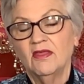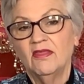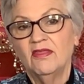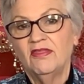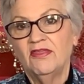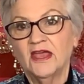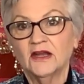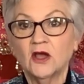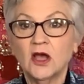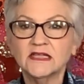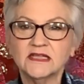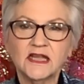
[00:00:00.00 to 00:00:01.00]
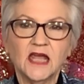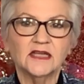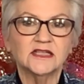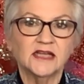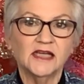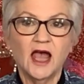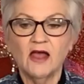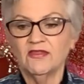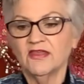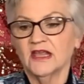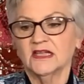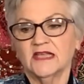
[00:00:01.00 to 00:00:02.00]
then I started to cut
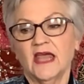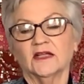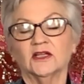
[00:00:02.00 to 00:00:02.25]
things out,